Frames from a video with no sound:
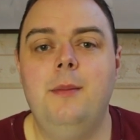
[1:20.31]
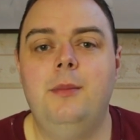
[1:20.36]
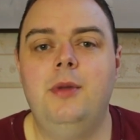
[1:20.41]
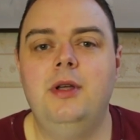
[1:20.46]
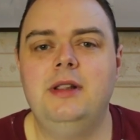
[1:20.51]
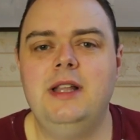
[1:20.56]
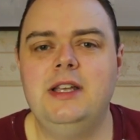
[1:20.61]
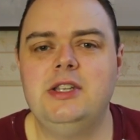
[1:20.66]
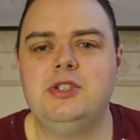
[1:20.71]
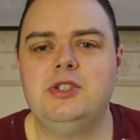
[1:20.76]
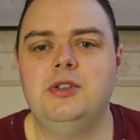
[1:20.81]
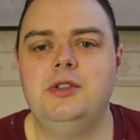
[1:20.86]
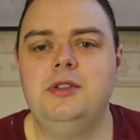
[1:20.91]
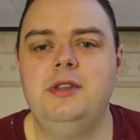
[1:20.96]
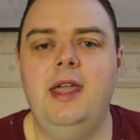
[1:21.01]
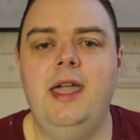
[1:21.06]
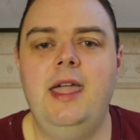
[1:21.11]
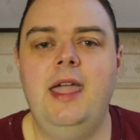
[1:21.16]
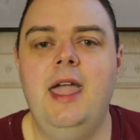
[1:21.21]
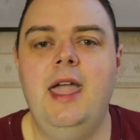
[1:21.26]
but last
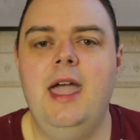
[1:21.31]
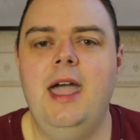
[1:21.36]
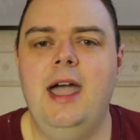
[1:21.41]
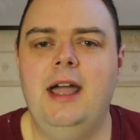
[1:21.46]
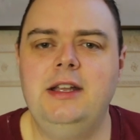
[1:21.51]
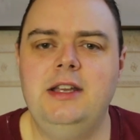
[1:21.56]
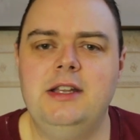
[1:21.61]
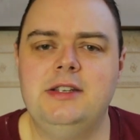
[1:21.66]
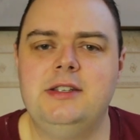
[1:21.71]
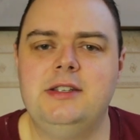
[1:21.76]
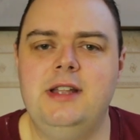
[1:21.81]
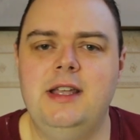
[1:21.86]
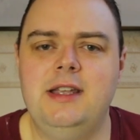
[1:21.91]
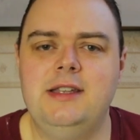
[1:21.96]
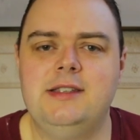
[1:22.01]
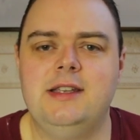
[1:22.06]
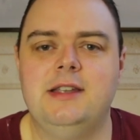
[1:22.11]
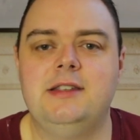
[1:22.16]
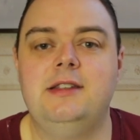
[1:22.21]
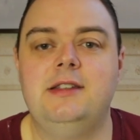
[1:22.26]
Sunday and yesterday,
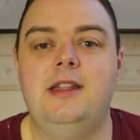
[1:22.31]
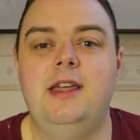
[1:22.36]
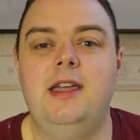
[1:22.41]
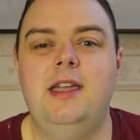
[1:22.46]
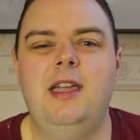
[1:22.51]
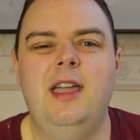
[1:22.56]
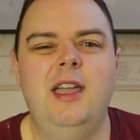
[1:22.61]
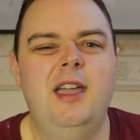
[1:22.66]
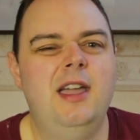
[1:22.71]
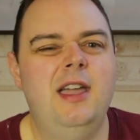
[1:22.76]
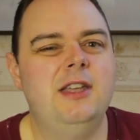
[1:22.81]
Saturday,